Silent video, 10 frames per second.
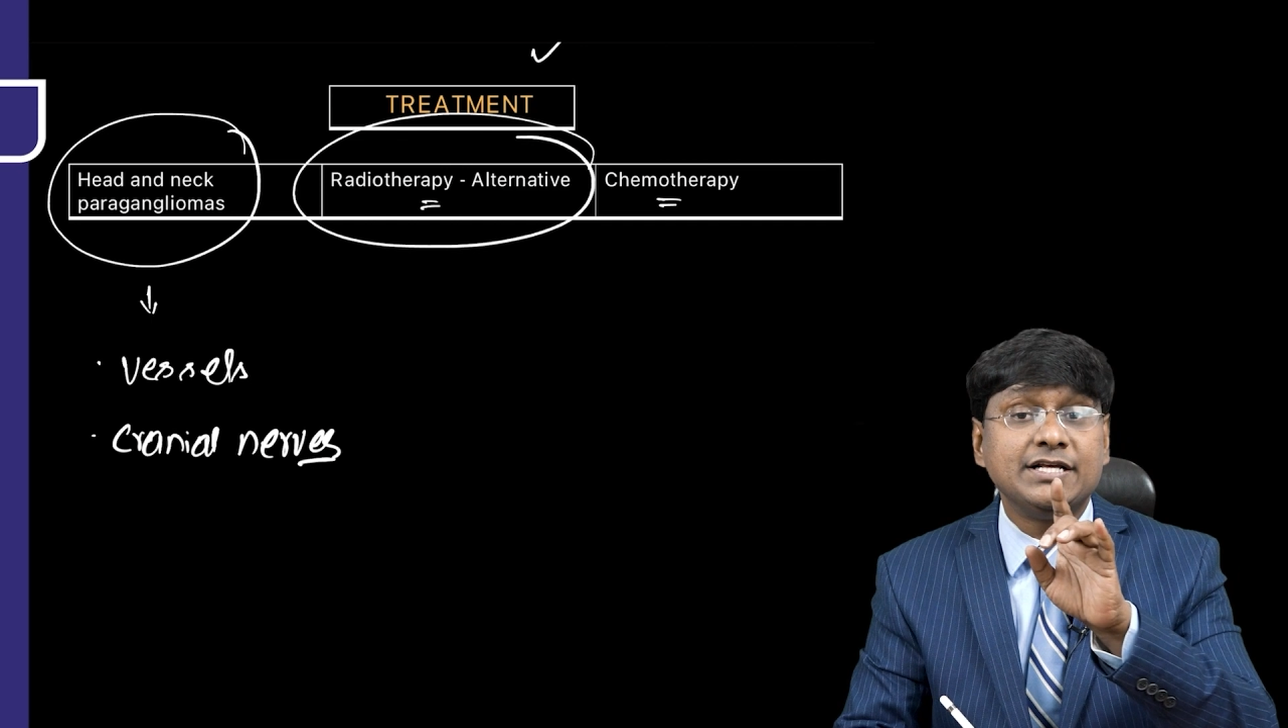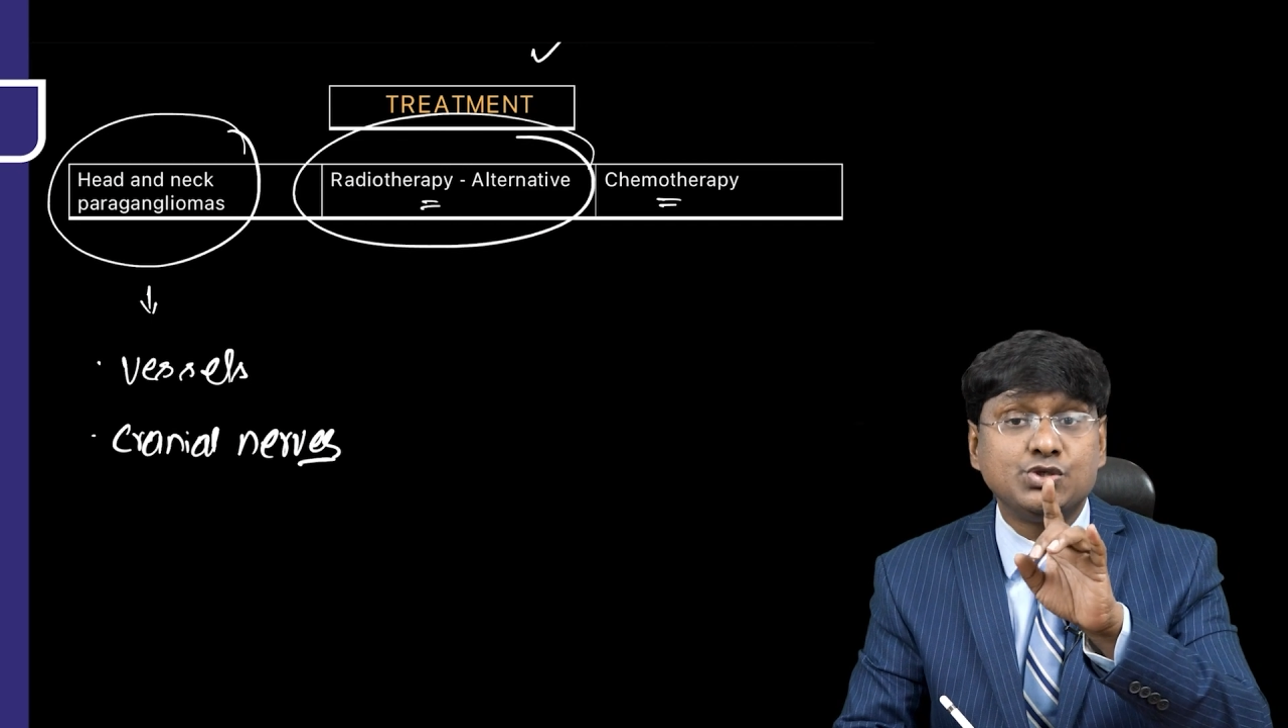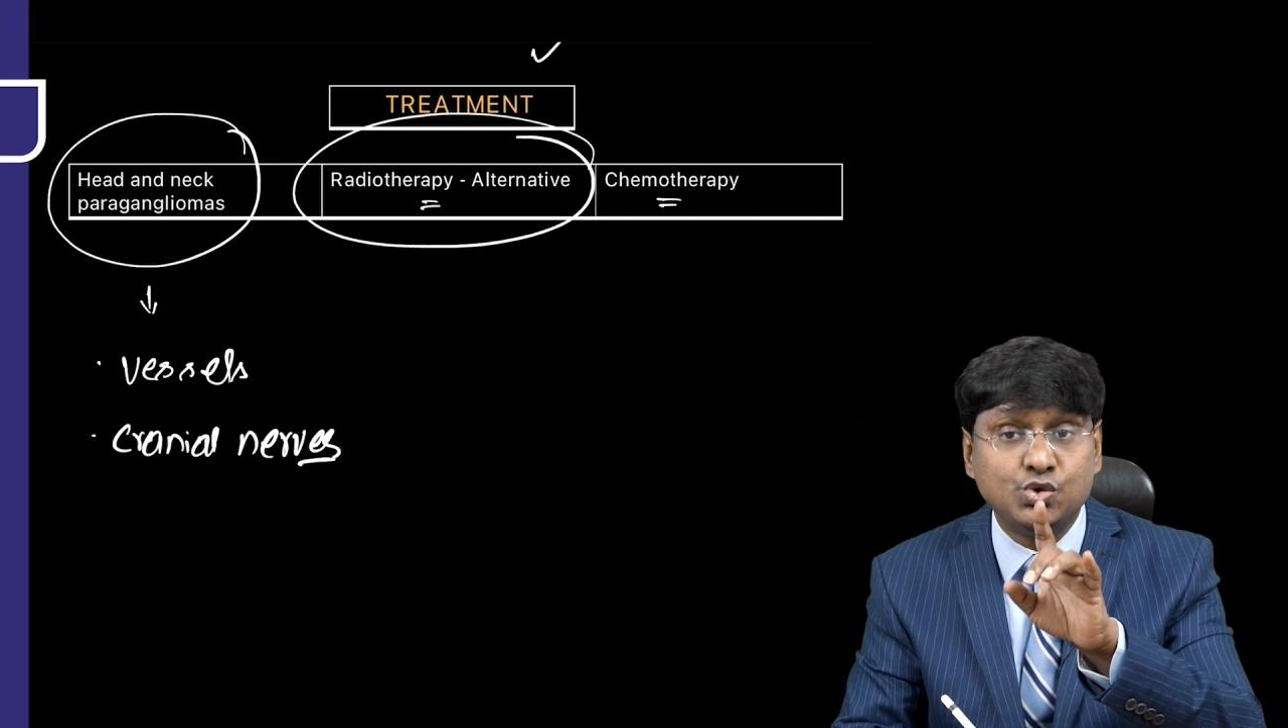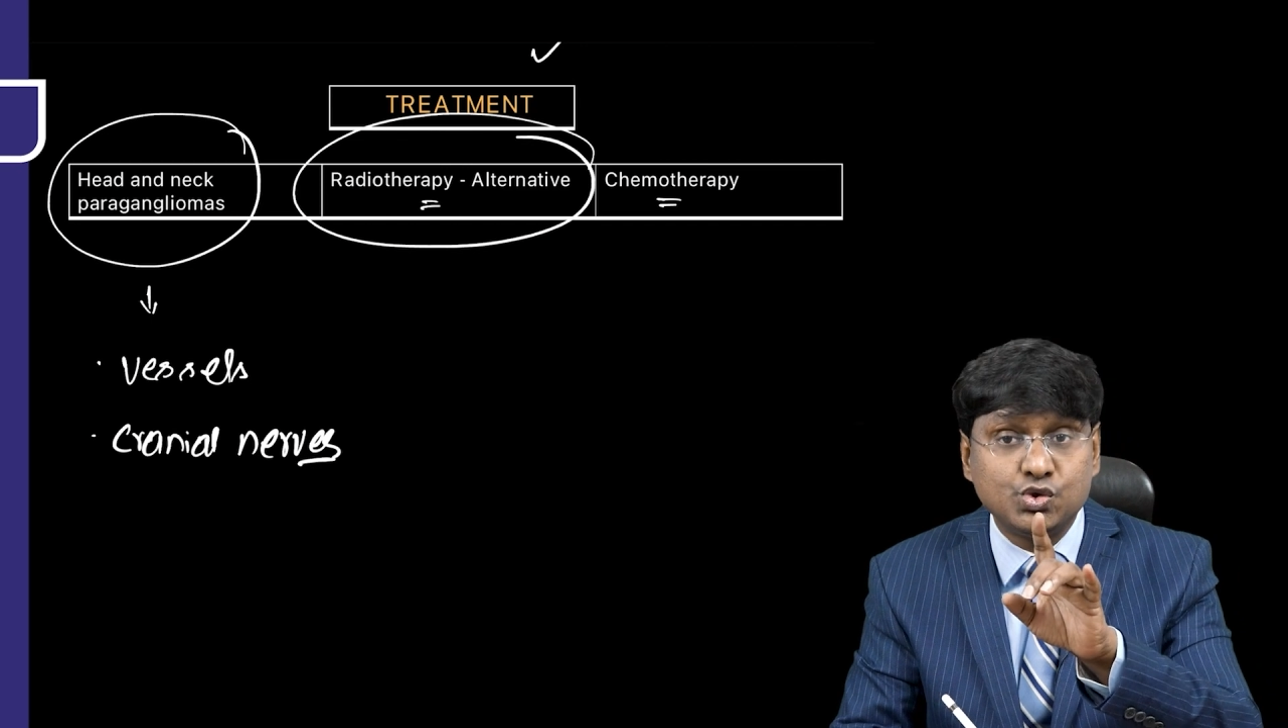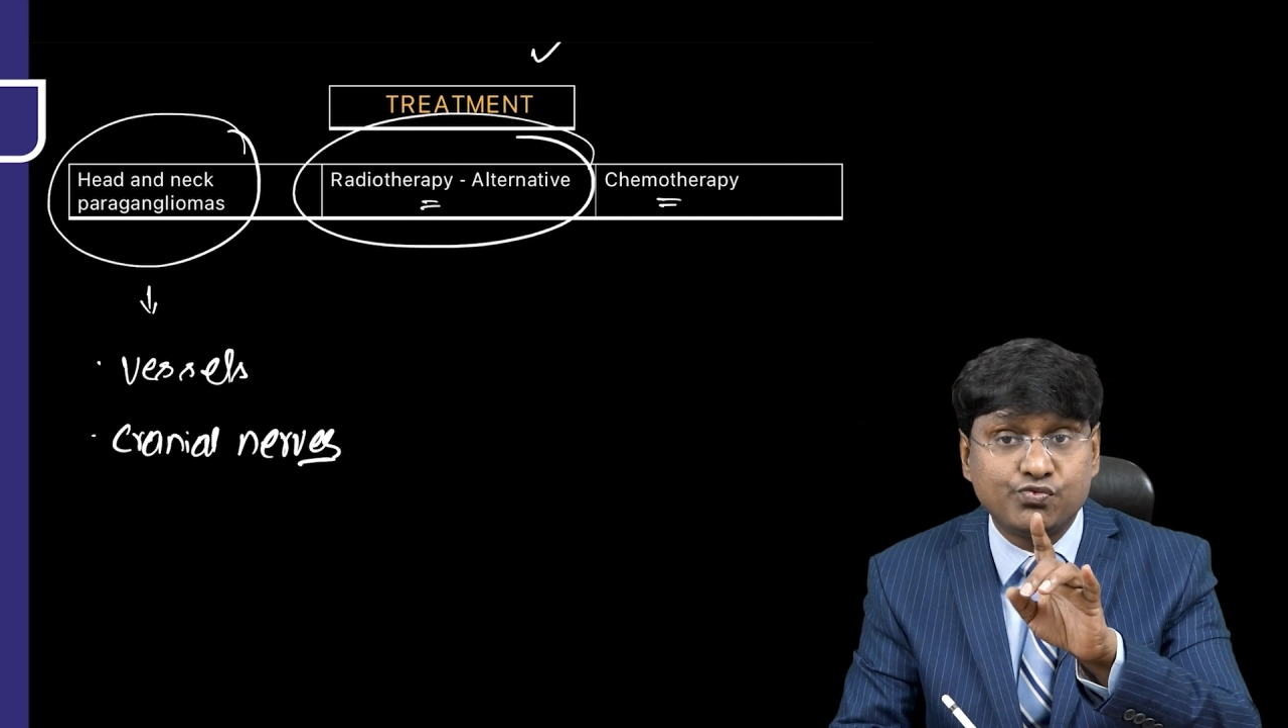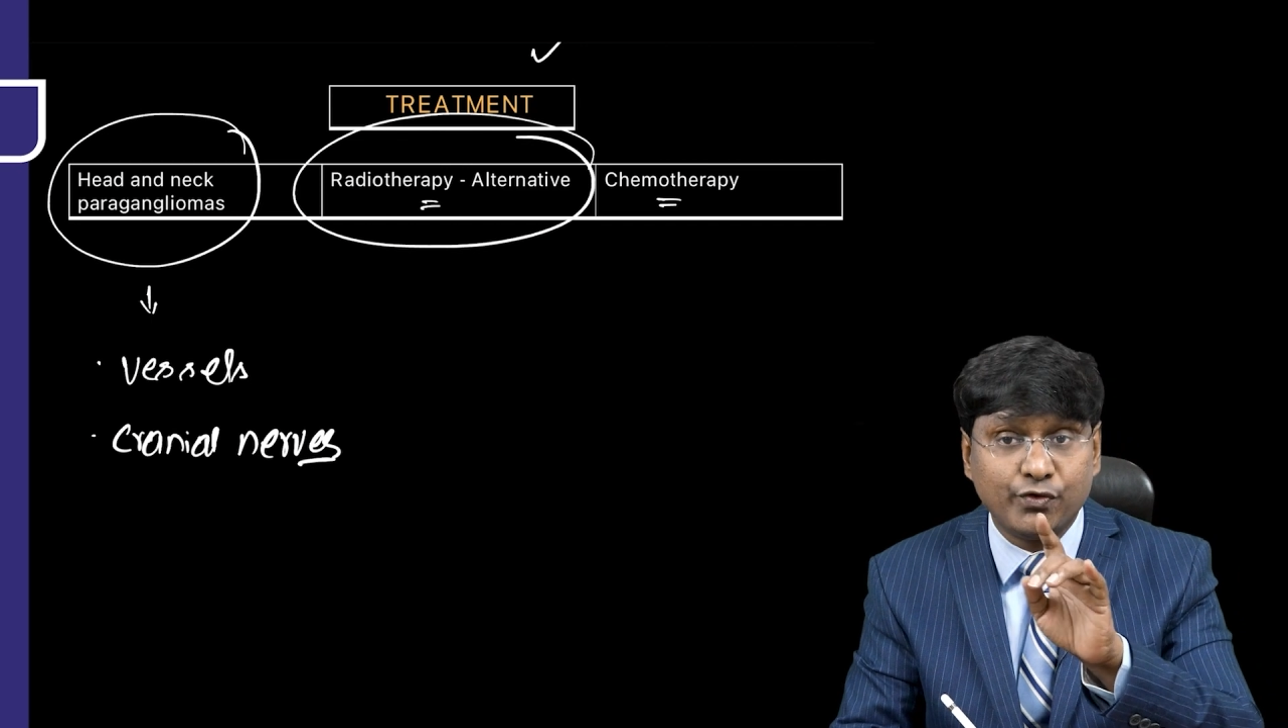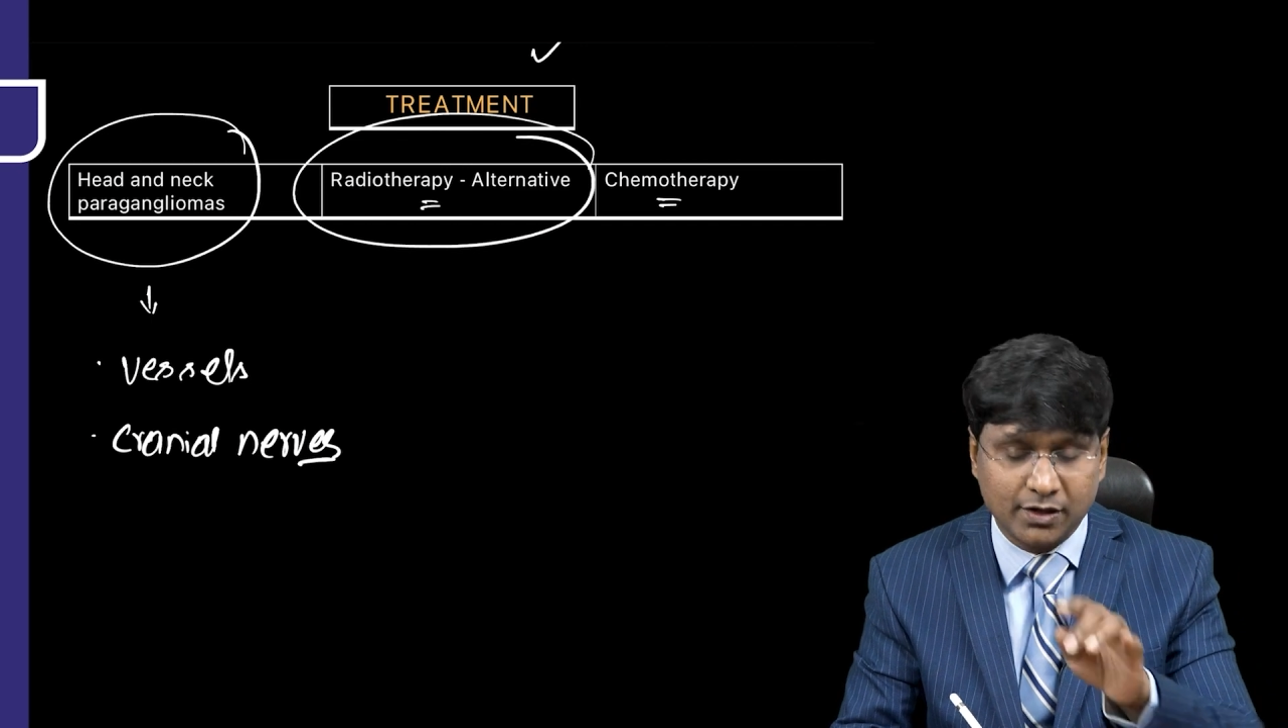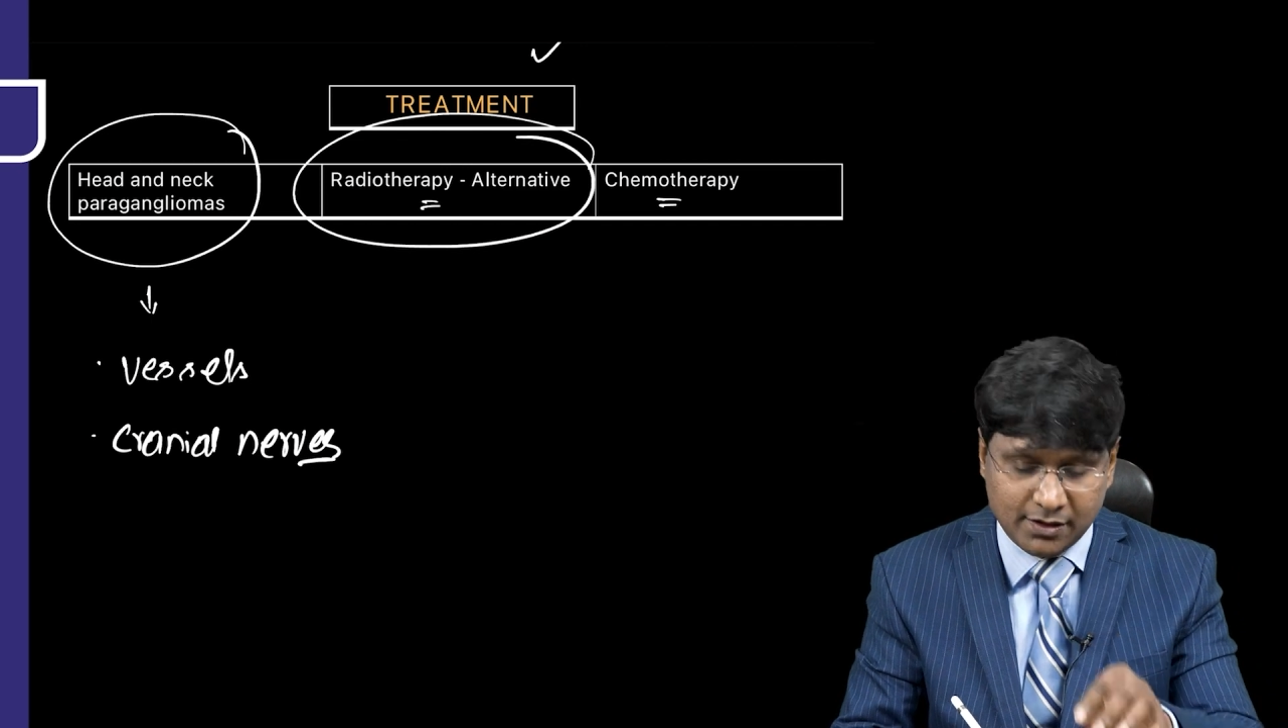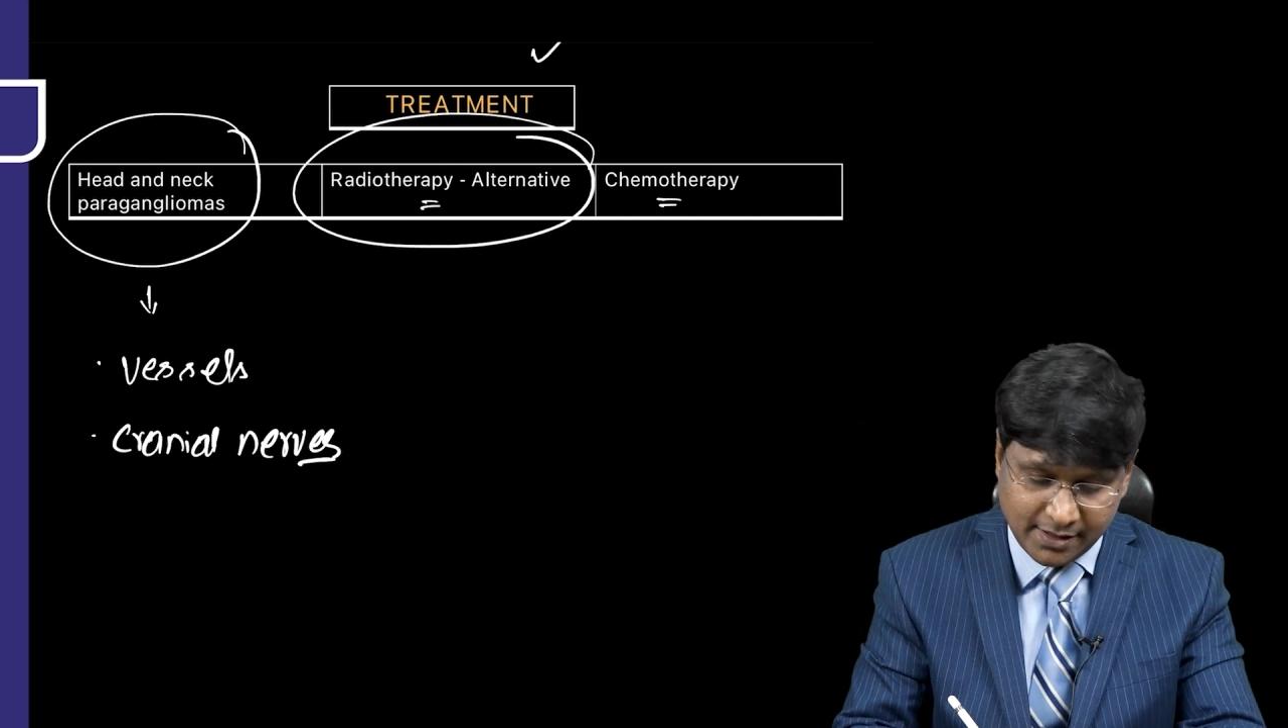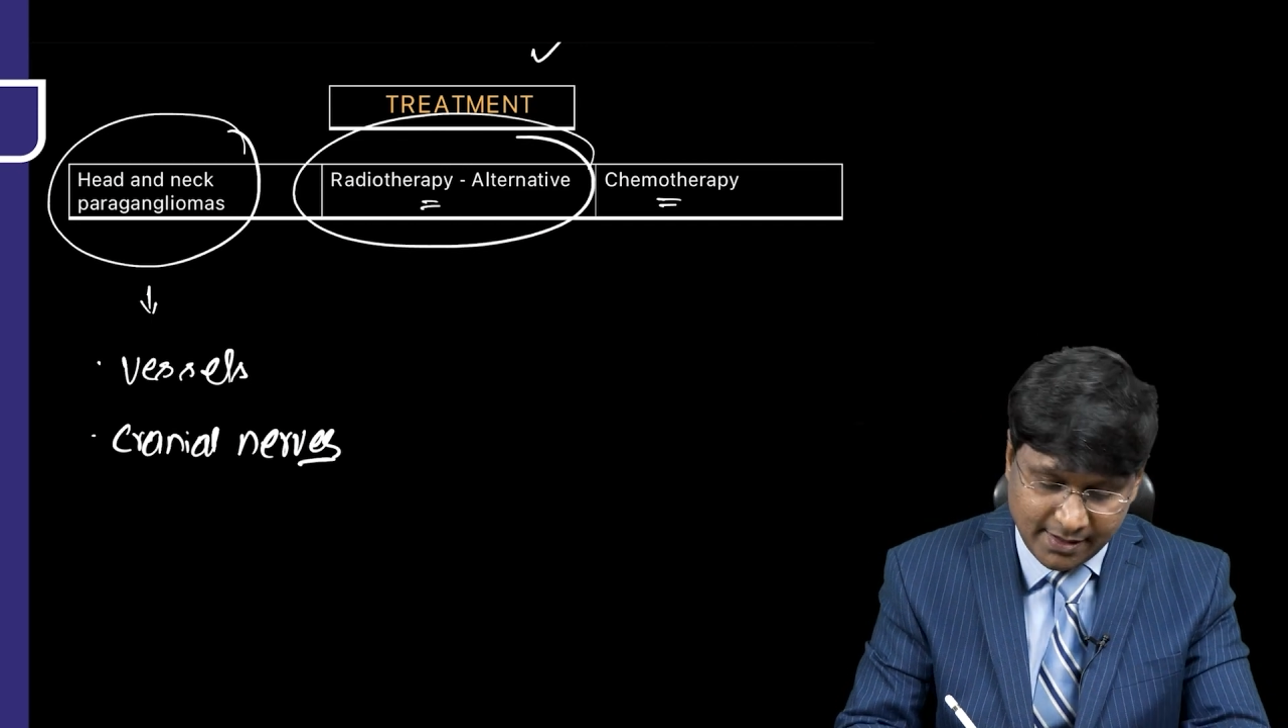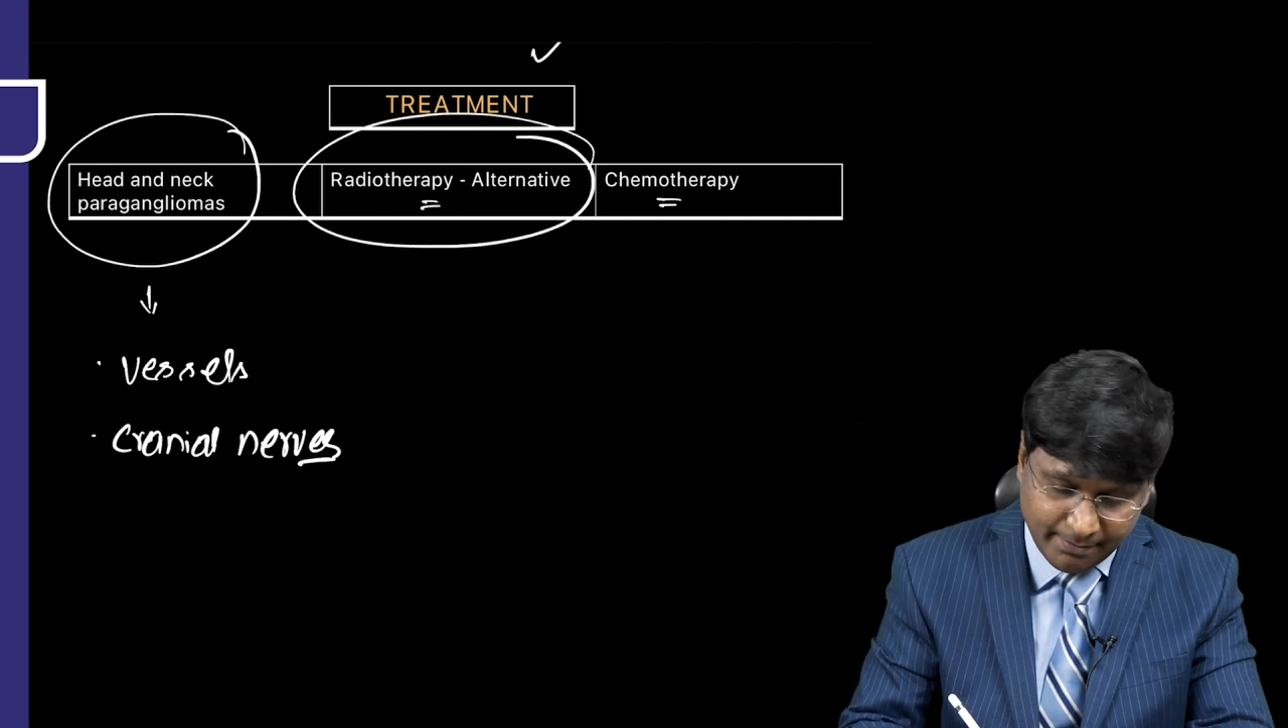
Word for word: is useful